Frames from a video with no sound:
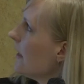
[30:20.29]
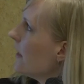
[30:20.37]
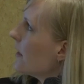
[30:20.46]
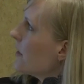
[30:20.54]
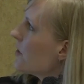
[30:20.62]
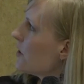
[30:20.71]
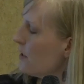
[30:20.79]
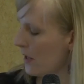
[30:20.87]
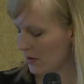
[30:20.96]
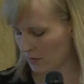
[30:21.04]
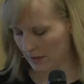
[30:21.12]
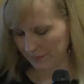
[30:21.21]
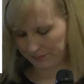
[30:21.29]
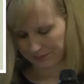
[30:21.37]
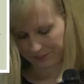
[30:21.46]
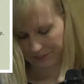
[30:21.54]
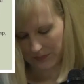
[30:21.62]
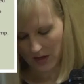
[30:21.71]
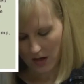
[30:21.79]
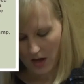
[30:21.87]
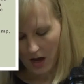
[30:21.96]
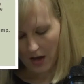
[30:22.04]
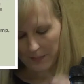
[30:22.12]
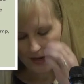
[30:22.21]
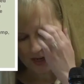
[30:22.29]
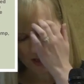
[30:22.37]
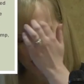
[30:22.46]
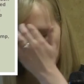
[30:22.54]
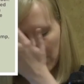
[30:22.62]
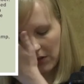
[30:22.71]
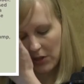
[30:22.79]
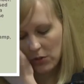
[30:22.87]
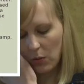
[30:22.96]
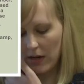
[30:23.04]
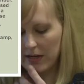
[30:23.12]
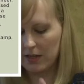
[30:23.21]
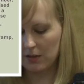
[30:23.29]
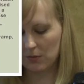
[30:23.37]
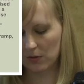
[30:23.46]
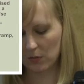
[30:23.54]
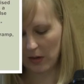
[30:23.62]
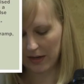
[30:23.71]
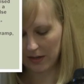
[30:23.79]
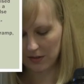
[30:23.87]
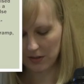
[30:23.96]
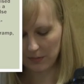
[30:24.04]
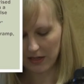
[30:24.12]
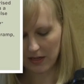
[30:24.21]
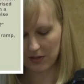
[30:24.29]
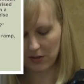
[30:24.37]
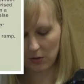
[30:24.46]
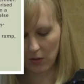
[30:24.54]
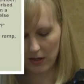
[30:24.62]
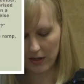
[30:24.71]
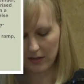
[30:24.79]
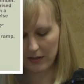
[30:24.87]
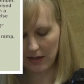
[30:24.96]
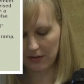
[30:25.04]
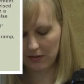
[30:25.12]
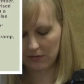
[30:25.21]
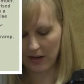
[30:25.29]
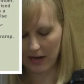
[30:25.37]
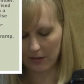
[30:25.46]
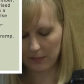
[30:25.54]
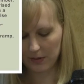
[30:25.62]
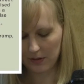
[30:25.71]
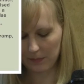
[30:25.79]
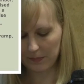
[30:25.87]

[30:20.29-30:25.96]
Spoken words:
Here's another one. A patient in their 20s was waiting to be escorted down the ramp